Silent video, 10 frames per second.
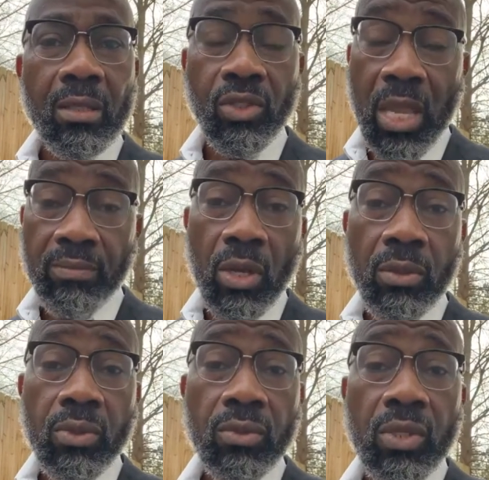James
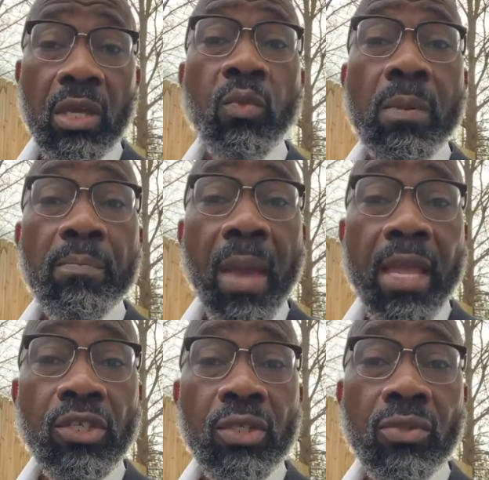also said, when
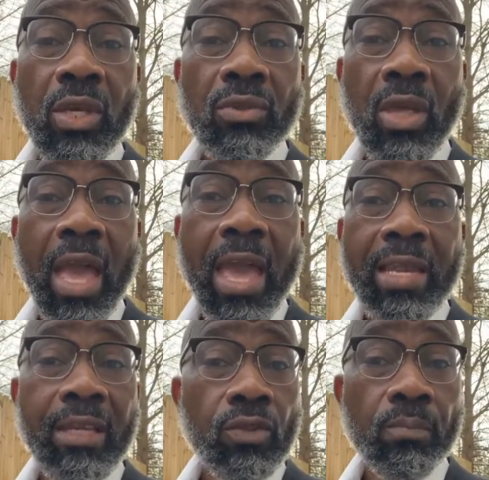patience has
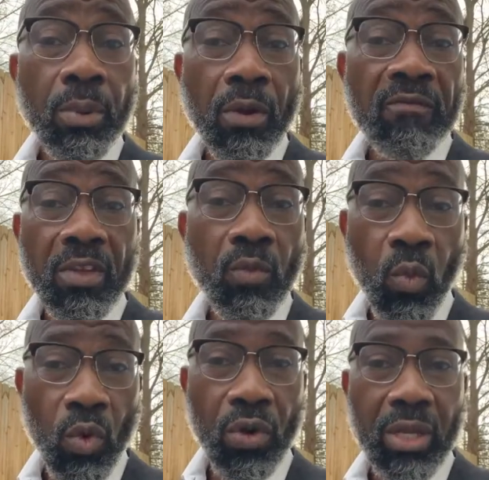had its perfect
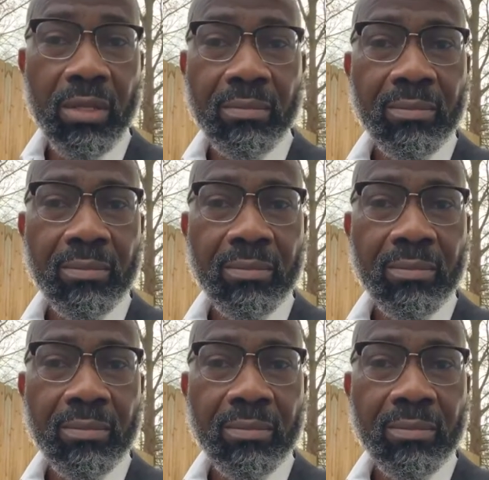work,